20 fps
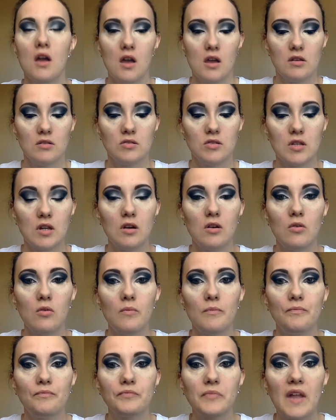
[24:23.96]
So
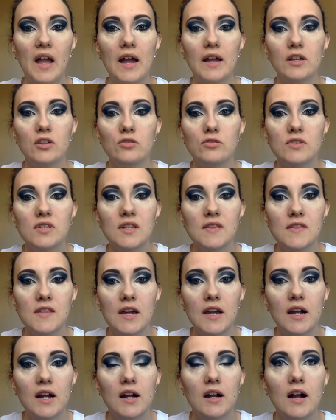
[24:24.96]
I use it
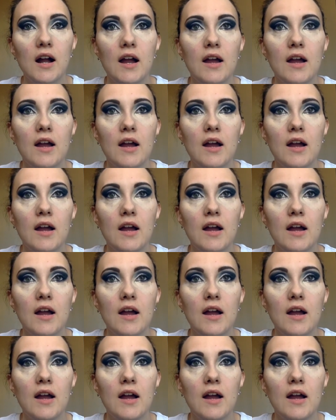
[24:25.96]
there.